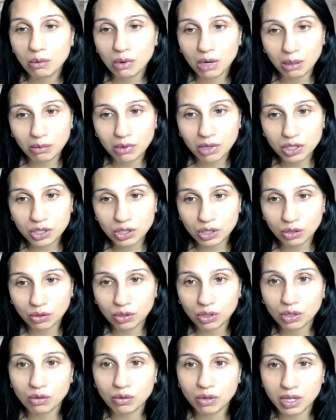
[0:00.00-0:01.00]
what I'm going to show
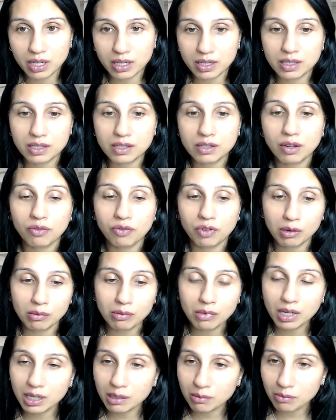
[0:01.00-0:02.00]
you is from
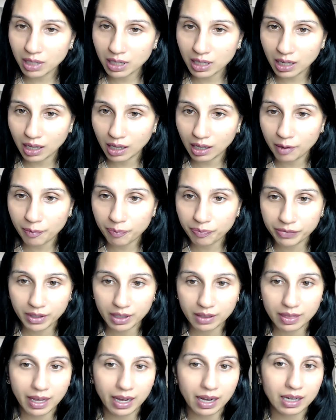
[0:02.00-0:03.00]
a meeting
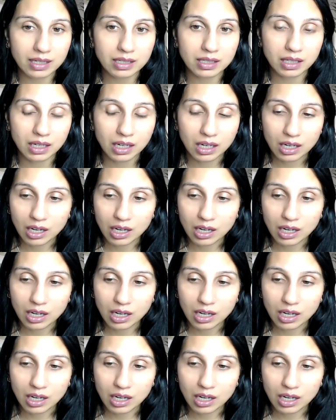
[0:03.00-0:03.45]
that